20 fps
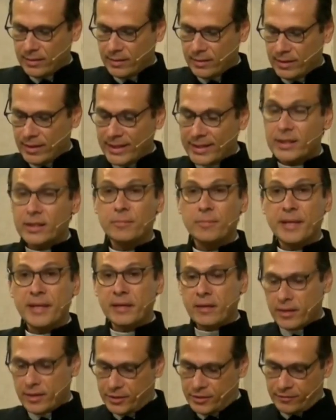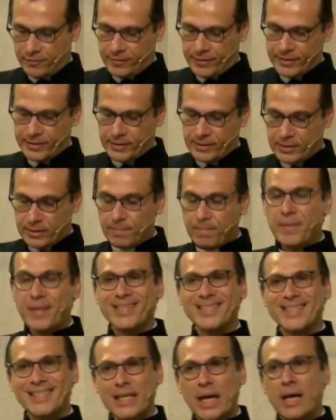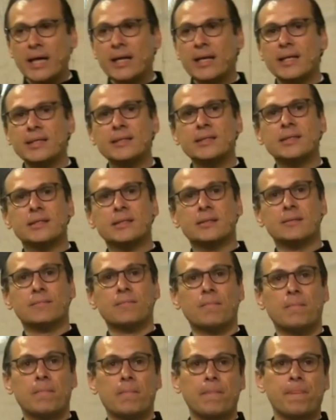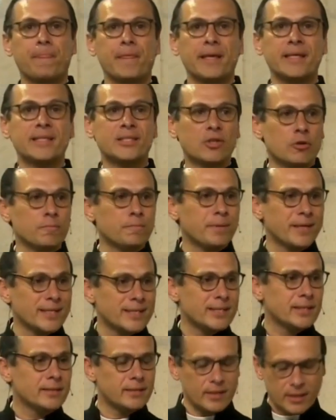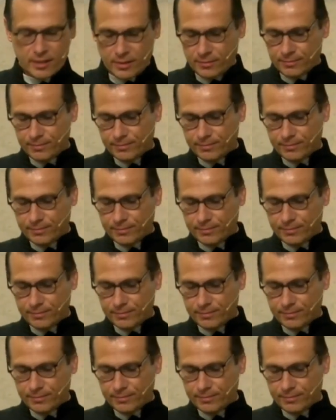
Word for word: Let it be clear, friends. Silence is complicity.